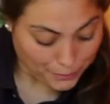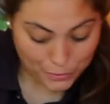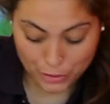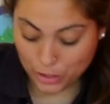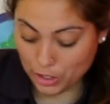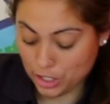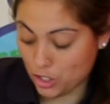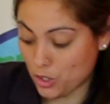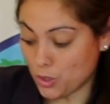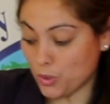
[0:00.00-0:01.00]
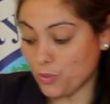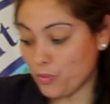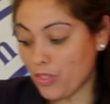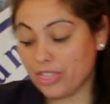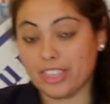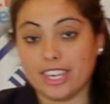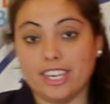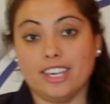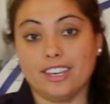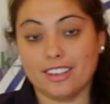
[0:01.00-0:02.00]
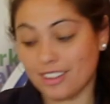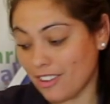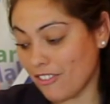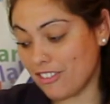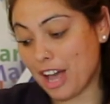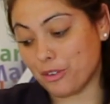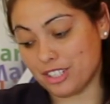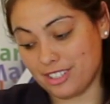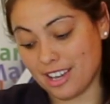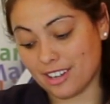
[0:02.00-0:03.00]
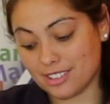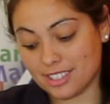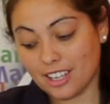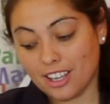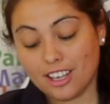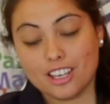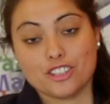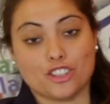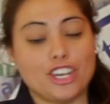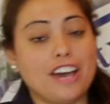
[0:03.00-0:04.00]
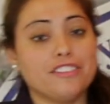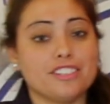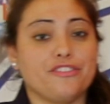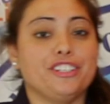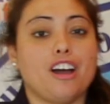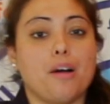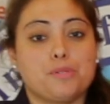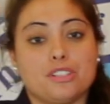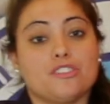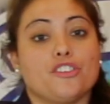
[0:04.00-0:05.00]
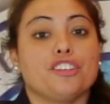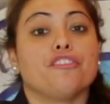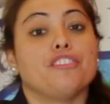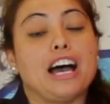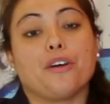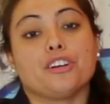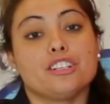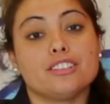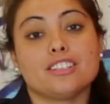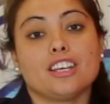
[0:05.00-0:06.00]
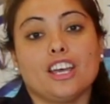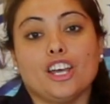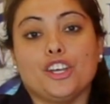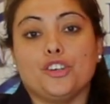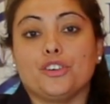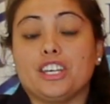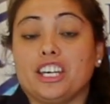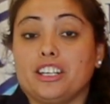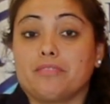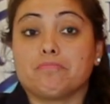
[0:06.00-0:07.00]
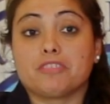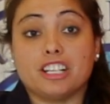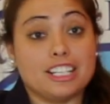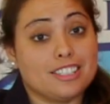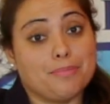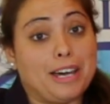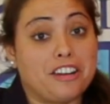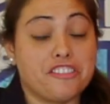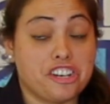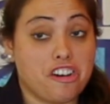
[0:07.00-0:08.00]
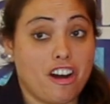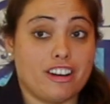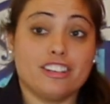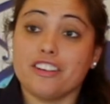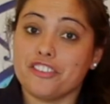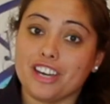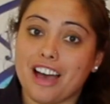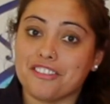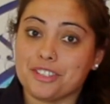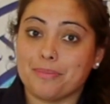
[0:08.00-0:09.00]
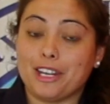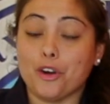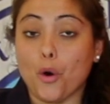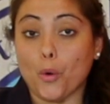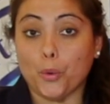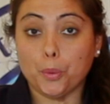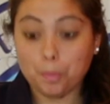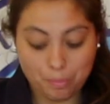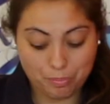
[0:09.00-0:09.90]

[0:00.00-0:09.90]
You're going to do the flowers next. So you have different options for the flowers. You can cut some out of your garden if you have some at home.